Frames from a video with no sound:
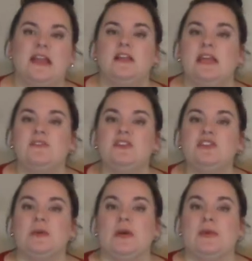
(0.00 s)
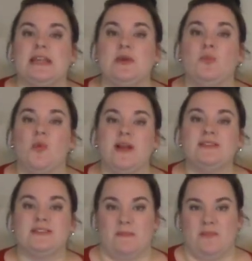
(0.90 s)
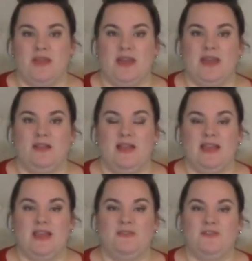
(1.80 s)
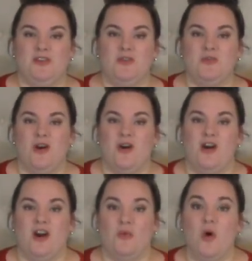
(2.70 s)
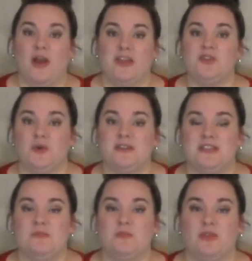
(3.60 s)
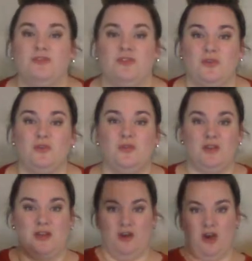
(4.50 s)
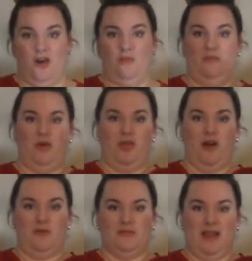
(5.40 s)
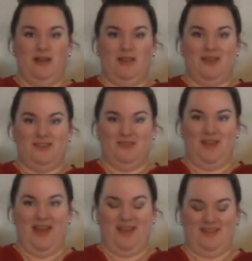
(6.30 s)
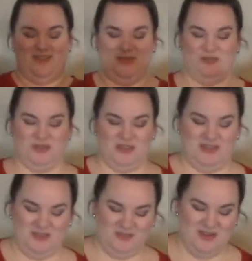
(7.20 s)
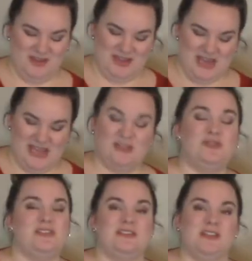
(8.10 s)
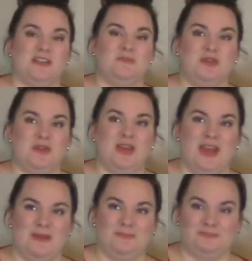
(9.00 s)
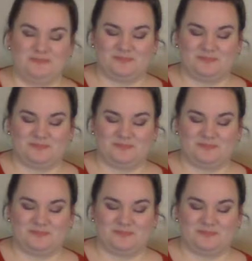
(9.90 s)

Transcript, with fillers: And he'll even do it when he wants something. Like if you are walking towards him with food, he'll hold both arms out and do that. So it's really cute. He uses it to communicate.